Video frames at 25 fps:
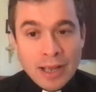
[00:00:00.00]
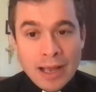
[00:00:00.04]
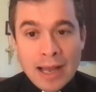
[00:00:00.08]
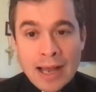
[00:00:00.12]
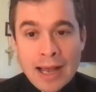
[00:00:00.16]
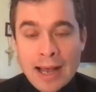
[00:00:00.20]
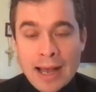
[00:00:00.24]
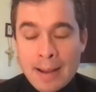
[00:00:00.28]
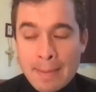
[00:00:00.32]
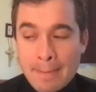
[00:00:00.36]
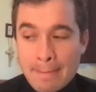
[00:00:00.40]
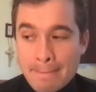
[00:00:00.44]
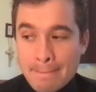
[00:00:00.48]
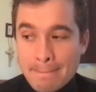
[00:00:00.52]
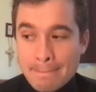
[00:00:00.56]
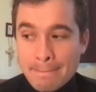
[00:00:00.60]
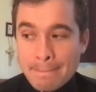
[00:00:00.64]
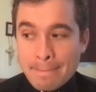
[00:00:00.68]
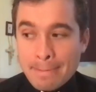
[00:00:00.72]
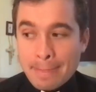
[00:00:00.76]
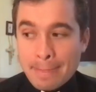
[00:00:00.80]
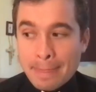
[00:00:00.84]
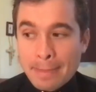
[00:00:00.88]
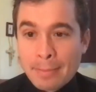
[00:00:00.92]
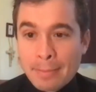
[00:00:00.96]

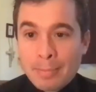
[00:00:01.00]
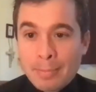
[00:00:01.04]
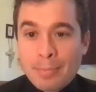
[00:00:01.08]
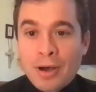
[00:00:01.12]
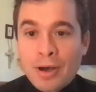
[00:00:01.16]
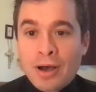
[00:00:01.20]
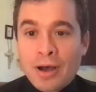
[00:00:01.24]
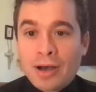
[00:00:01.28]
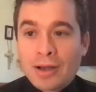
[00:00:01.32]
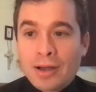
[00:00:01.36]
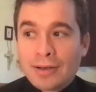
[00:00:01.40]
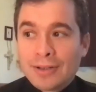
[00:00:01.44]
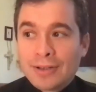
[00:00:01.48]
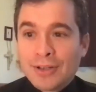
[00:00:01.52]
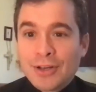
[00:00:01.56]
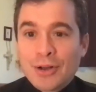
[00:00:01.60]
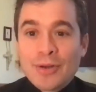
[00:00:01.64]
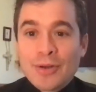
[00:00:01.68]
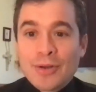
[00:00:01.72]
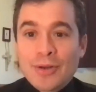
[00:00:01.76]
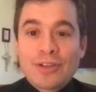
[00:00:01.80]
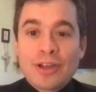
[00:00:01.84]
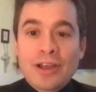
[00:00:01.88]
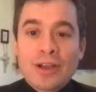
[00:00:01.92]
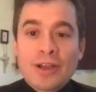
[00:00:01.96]
But you know,
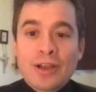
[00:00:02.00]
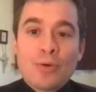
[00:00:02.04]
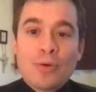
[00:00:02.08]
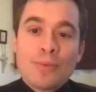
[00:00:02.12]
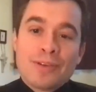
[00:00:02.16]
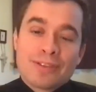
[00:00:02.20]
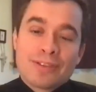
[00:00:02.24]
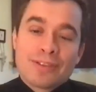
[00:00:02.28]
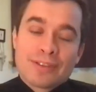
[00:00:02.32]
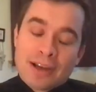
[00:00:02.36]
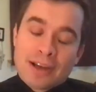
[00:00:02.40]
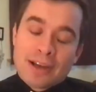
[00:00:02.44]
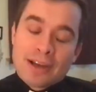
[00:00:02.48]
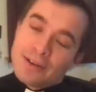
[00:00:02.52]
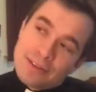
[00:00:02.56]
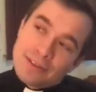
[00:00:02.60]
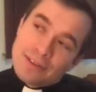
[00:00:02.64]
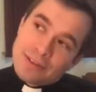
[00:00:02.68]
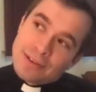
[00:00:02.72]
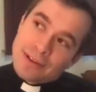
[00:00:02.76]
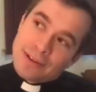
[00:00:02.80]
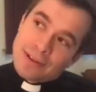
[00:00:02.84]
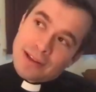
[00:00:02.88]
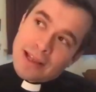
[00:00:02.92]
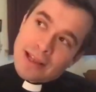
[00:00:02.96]
it's like almost,
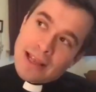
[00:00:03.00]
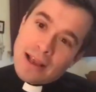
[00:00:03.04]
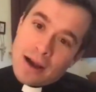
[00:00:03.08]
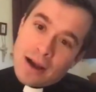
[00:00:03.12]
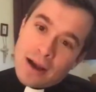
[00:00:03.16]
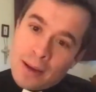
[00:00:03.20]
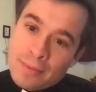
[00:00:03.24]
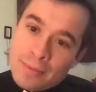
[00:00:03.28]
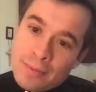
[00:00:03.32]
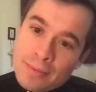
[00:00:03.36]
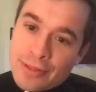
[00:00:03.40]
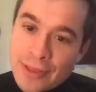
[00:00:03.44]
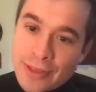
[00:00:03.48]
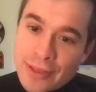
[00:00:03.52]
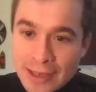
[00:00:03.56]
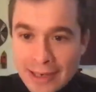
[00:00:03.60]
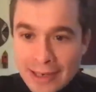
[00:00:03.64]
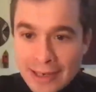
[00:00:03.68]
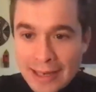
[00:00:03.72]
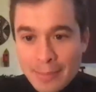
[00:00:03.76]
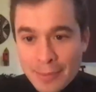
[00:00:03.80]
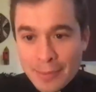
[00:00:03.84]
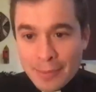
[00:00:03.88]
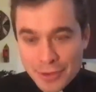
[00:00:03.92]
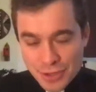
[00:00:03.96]
I'm thinking
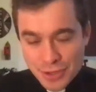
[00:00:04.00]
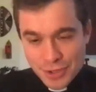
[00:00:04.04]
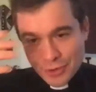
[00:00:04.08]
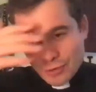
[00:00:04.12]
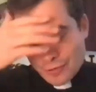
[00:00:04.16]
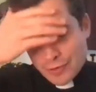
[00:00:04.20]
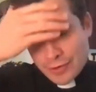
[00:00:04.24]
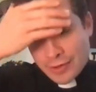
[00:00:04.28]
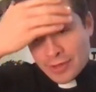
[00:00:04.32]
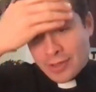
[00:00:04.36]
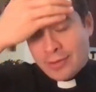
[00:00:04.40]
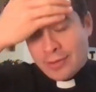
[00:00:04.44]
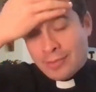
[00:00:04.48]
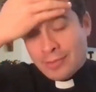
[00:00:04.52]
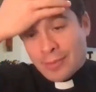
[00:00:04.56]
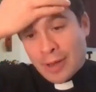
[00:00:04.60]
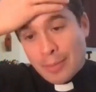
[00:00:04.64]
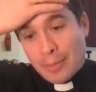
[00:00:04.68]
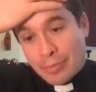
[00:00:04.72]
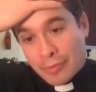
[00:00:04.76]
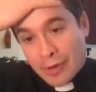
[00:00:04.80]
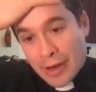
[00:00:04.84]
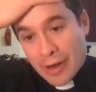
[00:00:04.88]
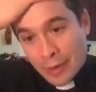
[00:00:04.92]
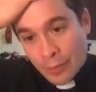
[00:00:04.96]
images often, and
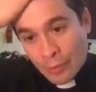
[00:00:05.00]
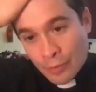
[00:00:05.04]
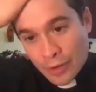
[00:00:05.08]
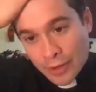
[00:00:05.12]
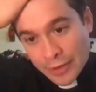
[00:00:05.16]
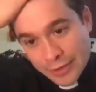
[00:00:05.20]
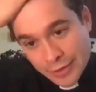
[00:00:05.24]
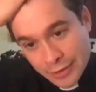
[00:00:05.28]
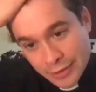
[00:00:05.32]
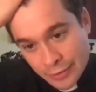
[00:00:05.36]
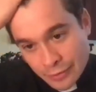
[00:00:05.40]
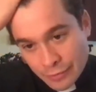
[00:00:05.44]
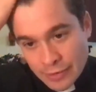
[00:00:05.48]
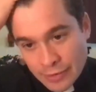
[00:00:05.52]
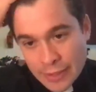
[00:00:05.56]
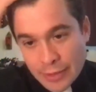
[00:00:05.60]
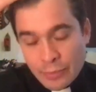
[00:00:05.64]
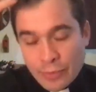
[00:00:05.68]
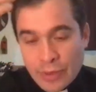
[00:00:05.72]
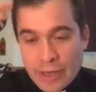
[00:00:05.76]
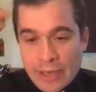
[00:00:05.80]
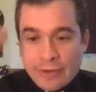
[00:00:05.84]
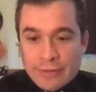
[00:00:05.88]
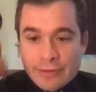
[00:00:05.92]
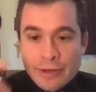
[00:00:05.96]
my brain works in a weird way.